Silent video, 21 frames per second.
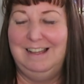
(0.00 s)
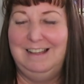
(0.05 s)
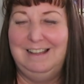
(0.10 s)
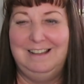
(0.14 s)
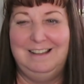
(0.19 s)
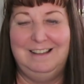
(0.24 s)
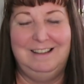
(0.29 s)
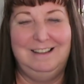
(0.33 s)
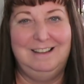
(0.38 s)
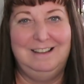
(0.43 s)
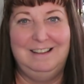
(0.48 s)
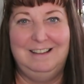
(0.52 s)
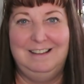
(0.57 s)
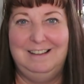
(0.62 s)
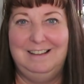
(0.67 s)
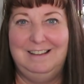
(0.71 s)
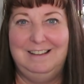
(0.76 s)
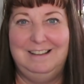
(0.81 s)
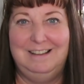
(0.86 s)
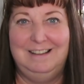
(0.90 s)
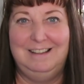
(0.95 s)

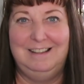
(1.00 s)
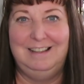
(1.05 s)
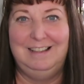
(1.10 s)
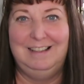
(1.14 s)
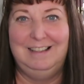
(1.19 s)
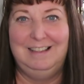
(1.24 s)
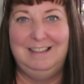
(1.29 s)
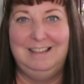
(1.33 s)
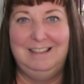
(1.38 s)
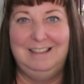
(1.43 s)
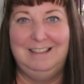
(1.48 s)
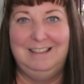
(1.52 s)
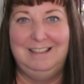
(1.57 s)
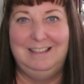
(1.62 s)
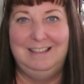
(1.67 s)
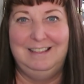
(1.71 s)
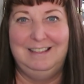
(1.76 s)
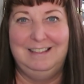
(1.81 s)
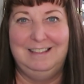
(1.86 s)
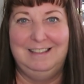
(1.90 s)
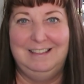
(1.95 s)

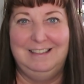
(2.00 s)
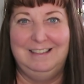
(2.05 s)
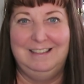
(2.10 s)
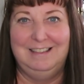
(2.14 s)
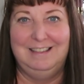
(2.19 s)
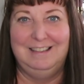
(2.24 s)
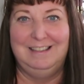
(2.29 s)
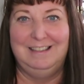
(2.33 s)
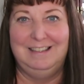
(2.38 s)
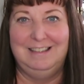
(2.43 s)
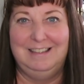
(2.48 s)
(not speaking)